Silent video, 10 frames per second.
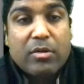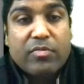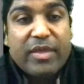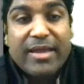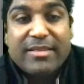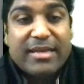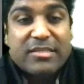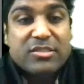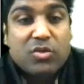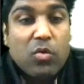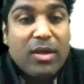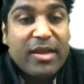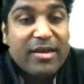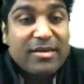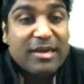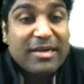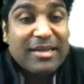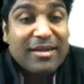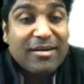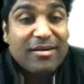there is no clear-cut
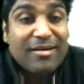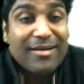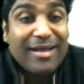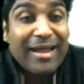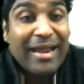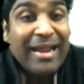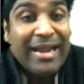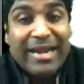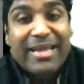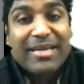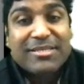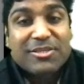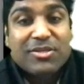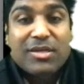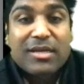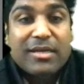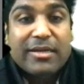indication